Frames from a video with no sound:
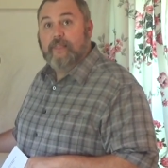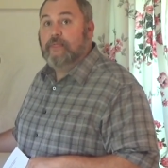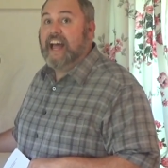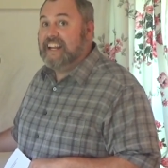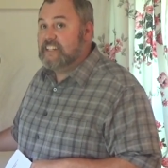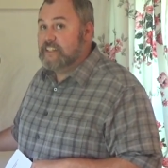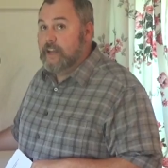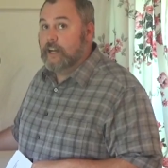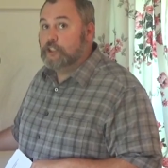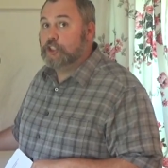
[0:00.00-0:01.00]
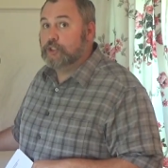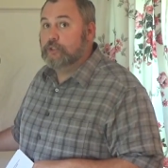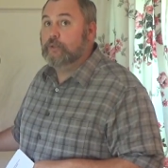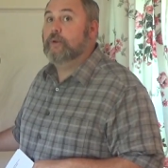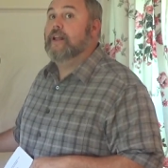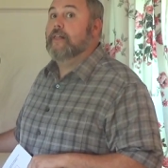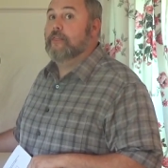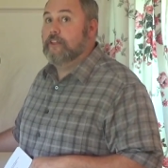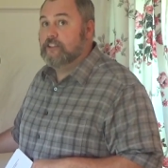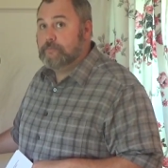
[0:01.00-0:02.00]
That's not true.
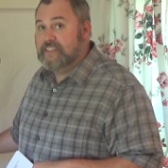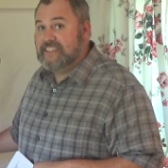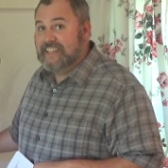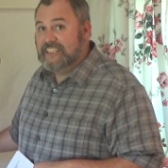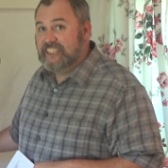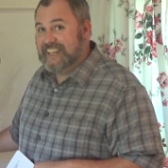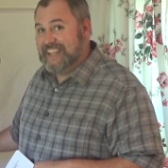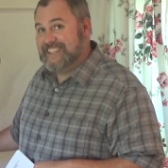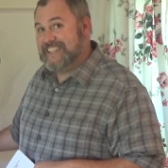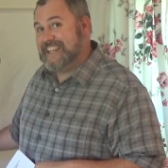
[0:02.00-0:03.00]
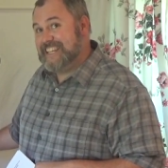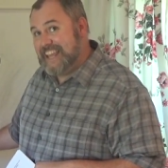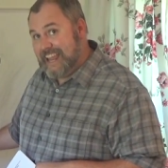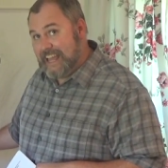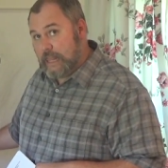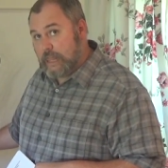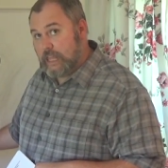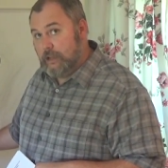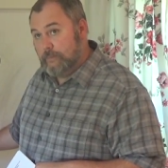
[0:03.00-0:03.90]
This position is the 10th